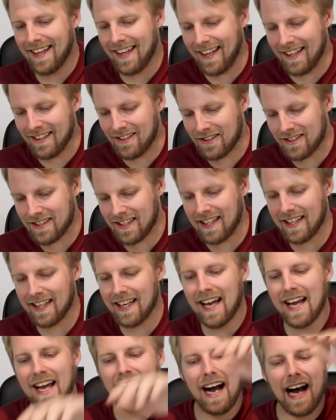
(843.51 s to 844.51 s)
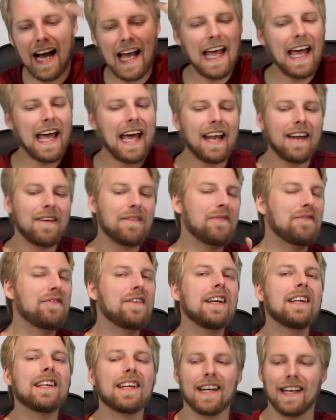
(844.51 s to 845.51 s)
Interesting. I had a
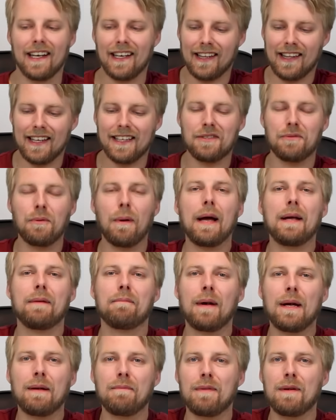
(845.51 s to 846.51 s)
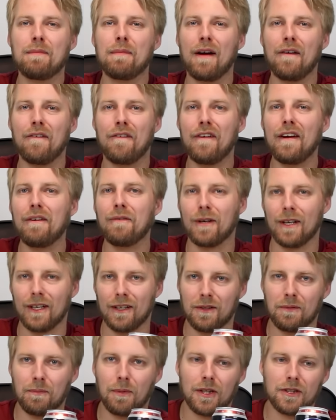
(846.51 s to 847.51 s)
feeling this might be my favorite
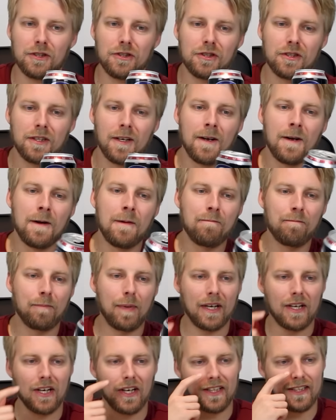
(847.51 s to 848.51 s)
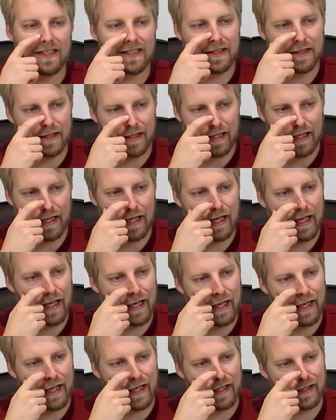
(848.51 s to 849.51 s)
of the bunch because
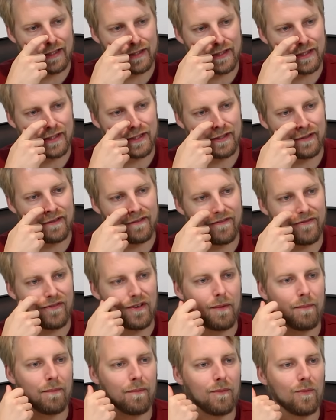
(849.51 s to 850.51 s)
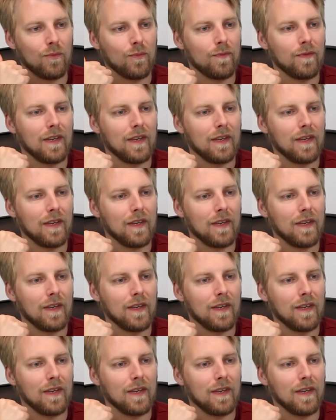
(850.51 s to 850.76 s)
it is from